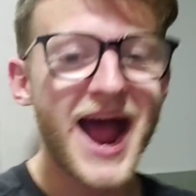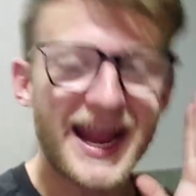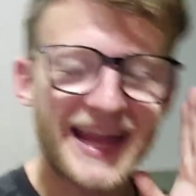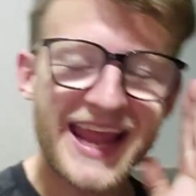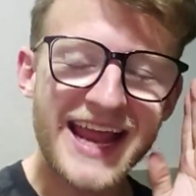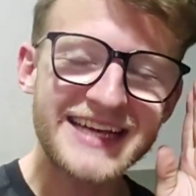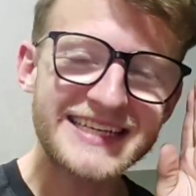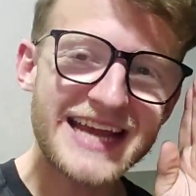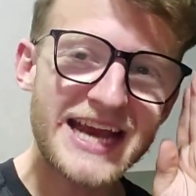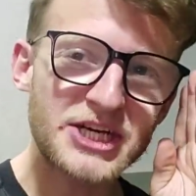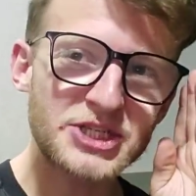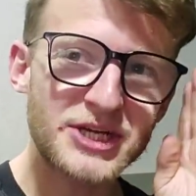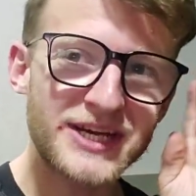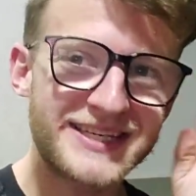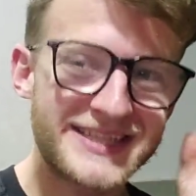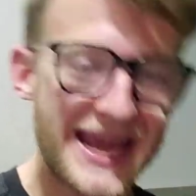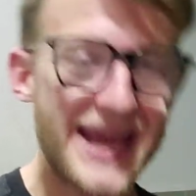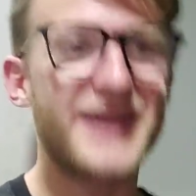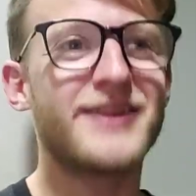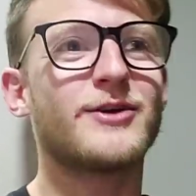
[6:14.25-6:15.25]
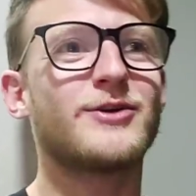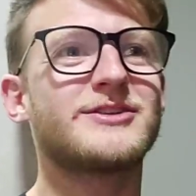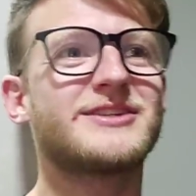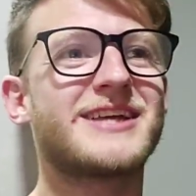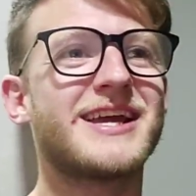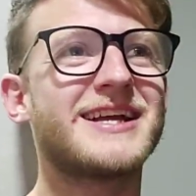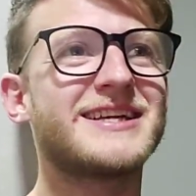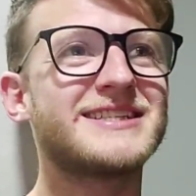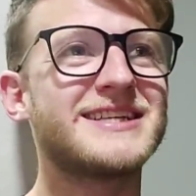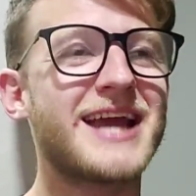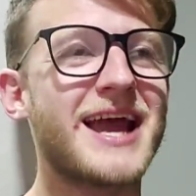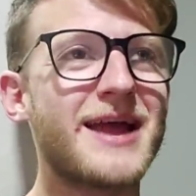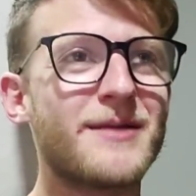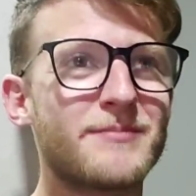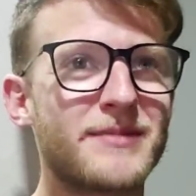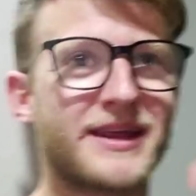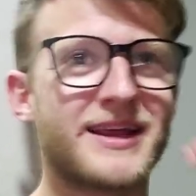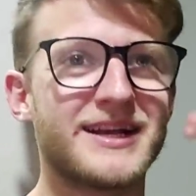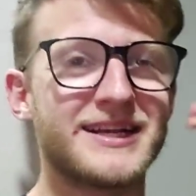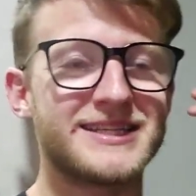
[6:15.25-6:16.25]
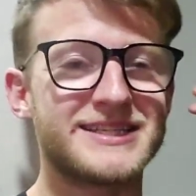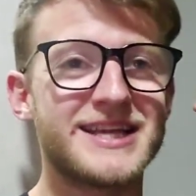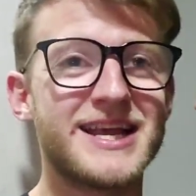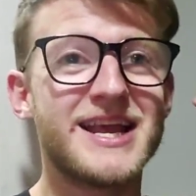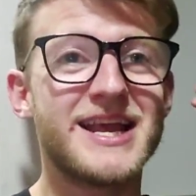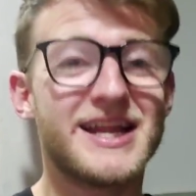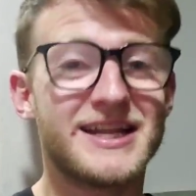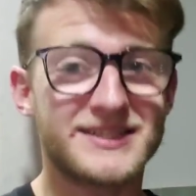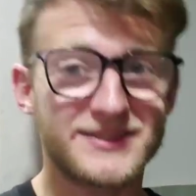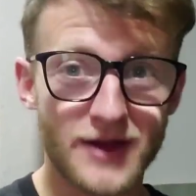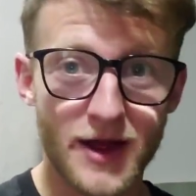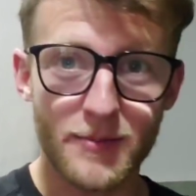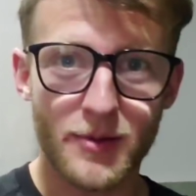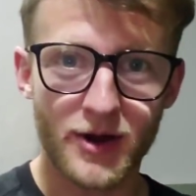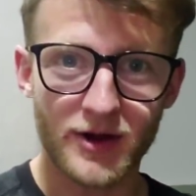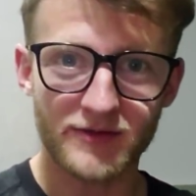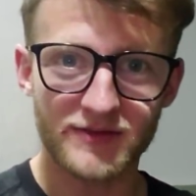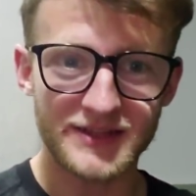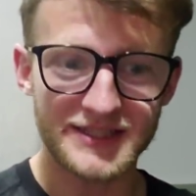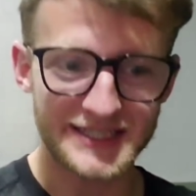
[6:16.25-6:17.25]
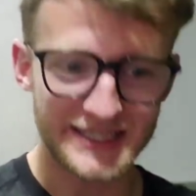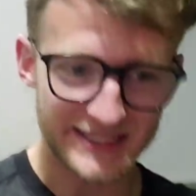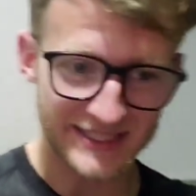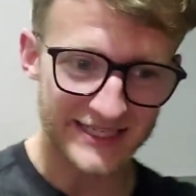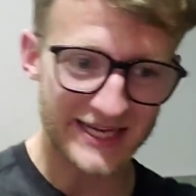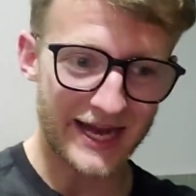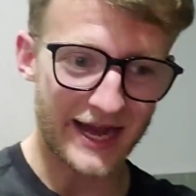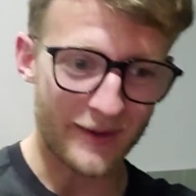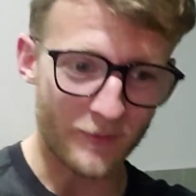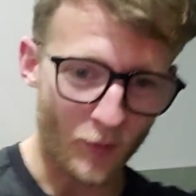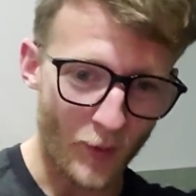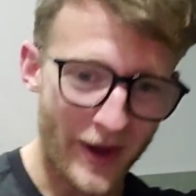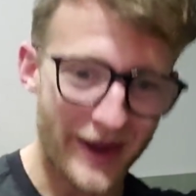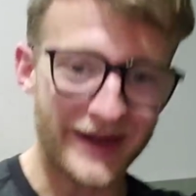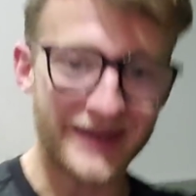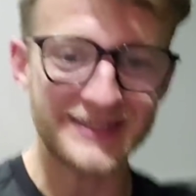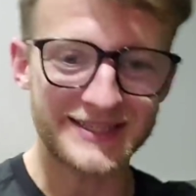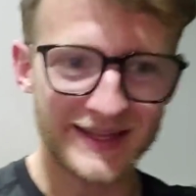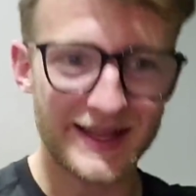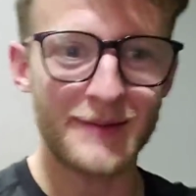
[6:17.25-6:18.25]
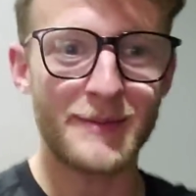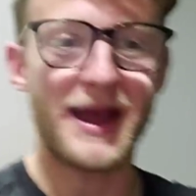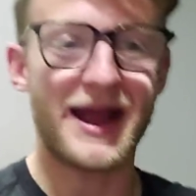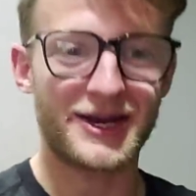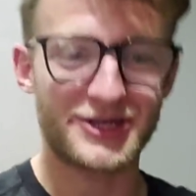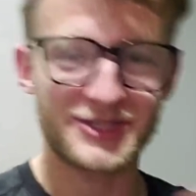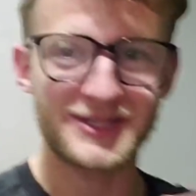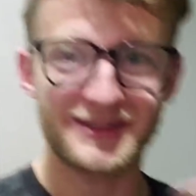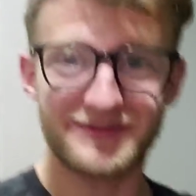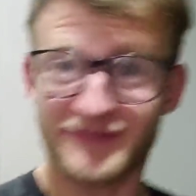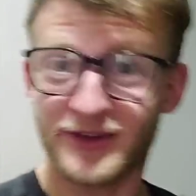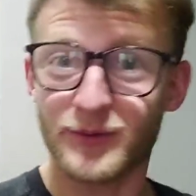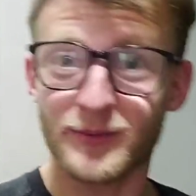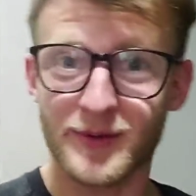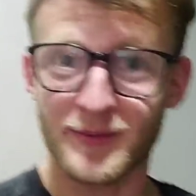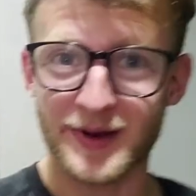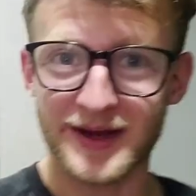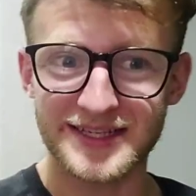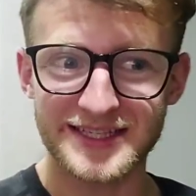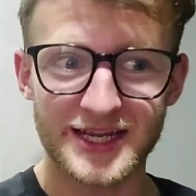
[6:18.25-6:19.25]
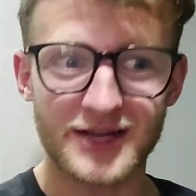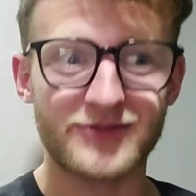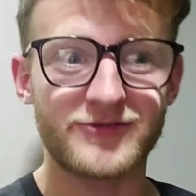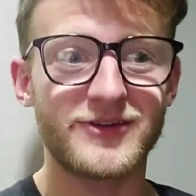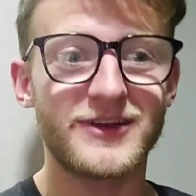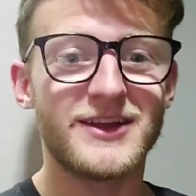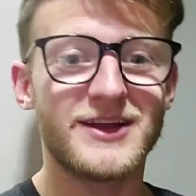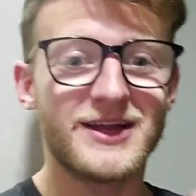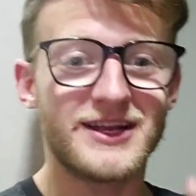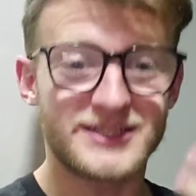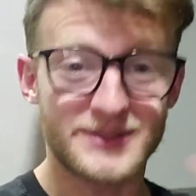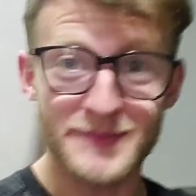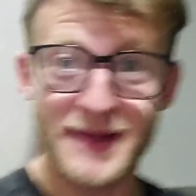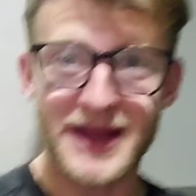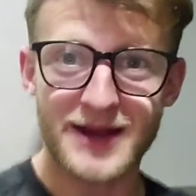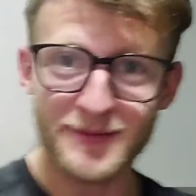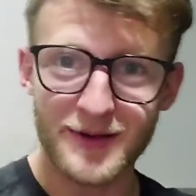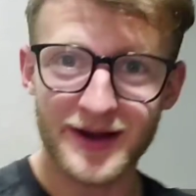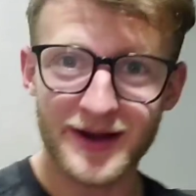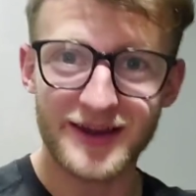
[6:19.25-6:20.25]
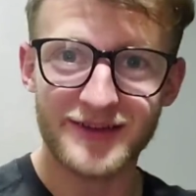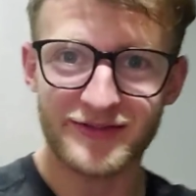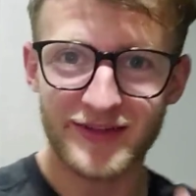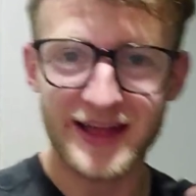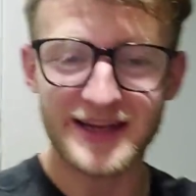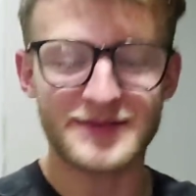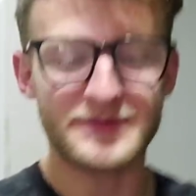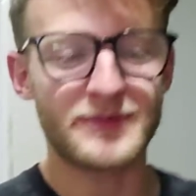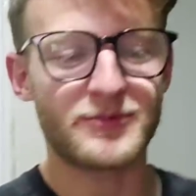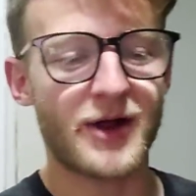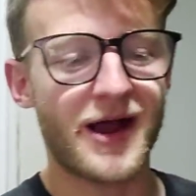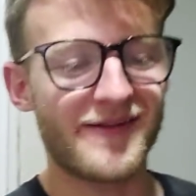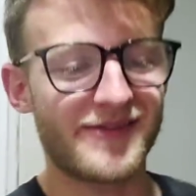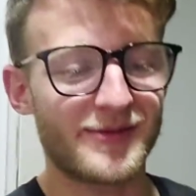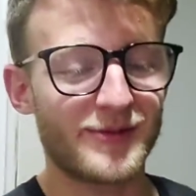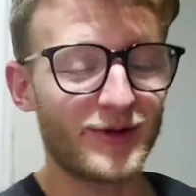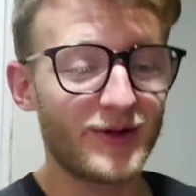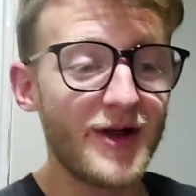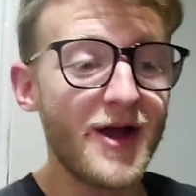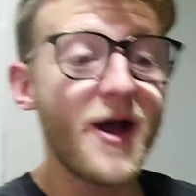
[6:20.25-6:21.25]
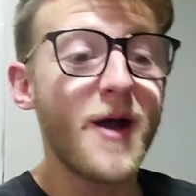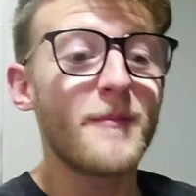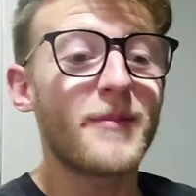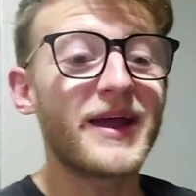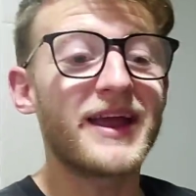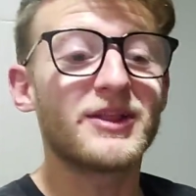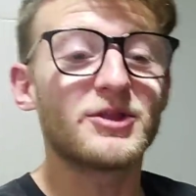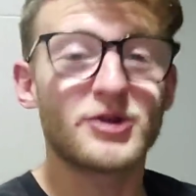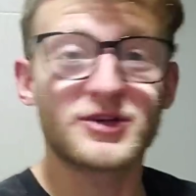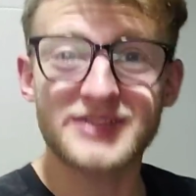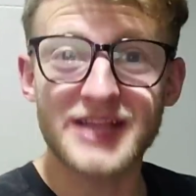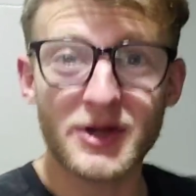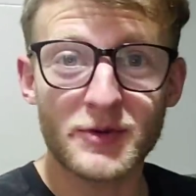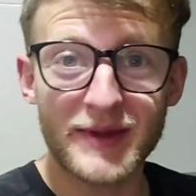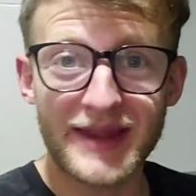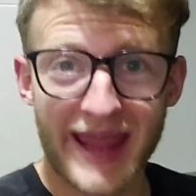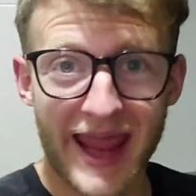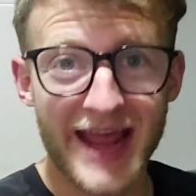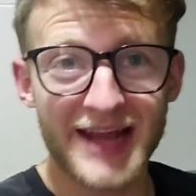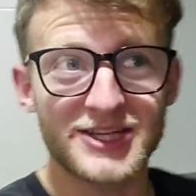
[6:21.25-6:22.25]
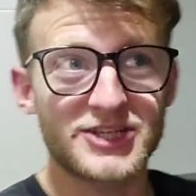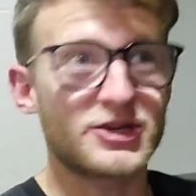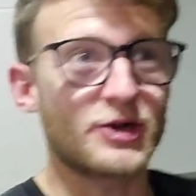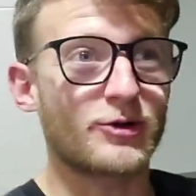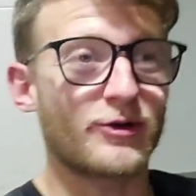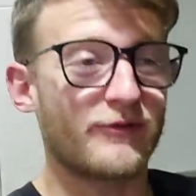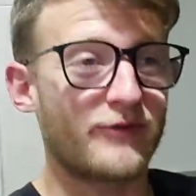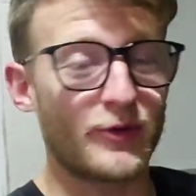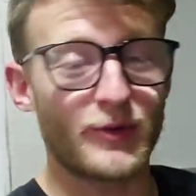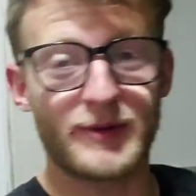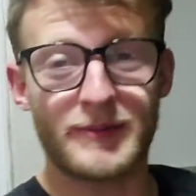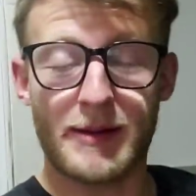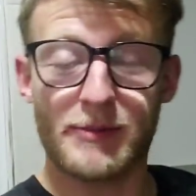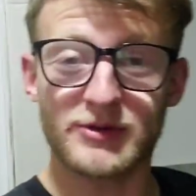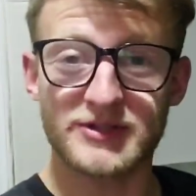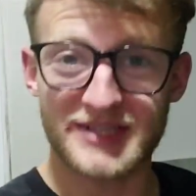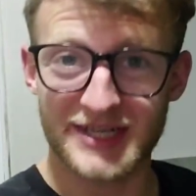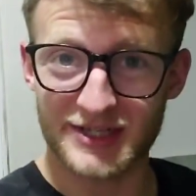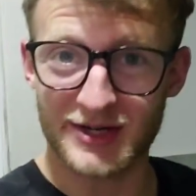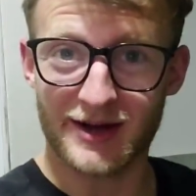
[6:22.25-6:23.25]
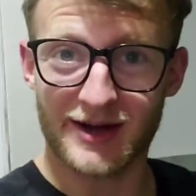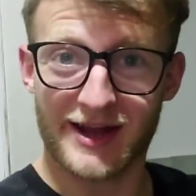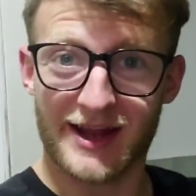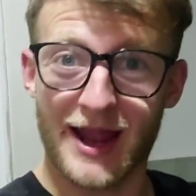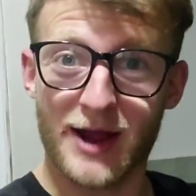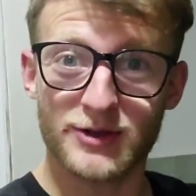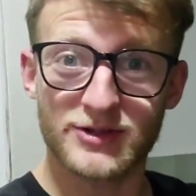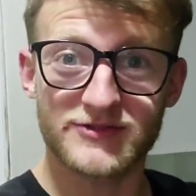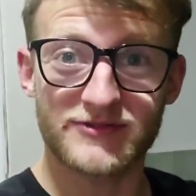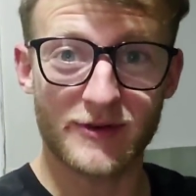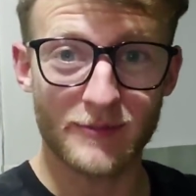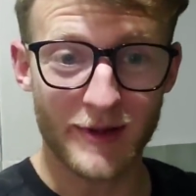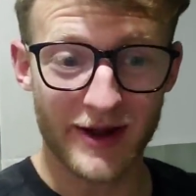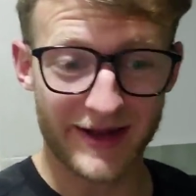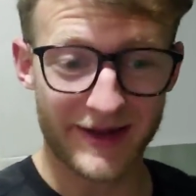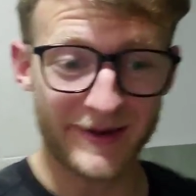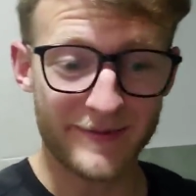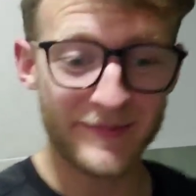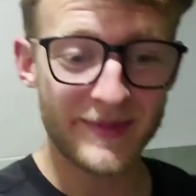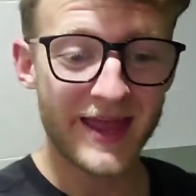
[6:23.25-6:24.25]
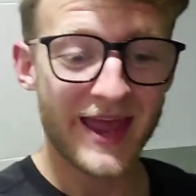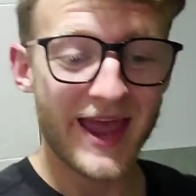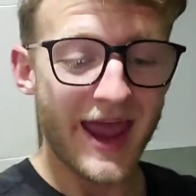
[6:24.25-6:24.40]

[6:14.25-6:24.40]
I can't actually take those gigs yet because it's not part of the season and I'm waiting till I'm actually filming myself to make money for that to be profitable. But it looks like we can start reviewing people's TikTok accounts for money.